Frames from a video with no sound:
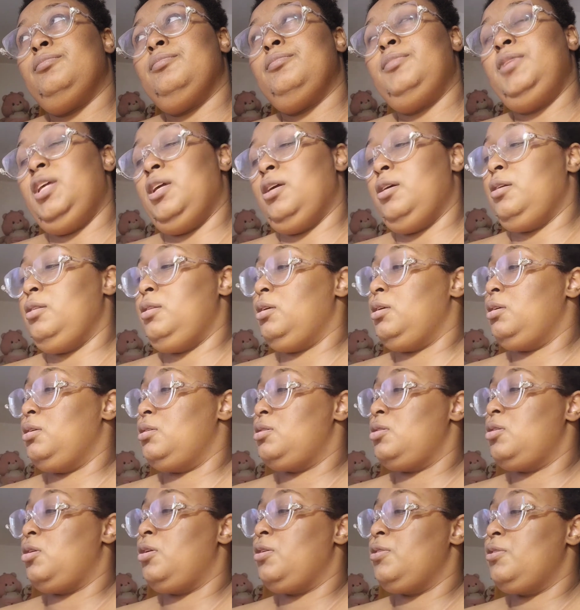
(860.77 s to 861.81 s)
Yeah, I think
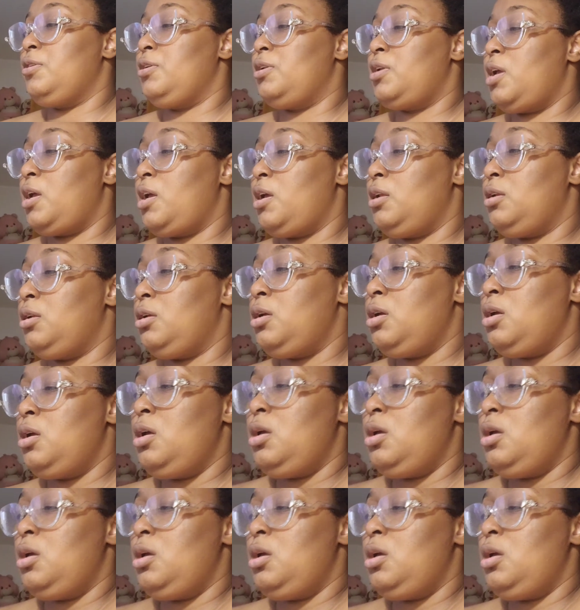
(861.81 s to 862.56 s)
it's Hearth and Hand.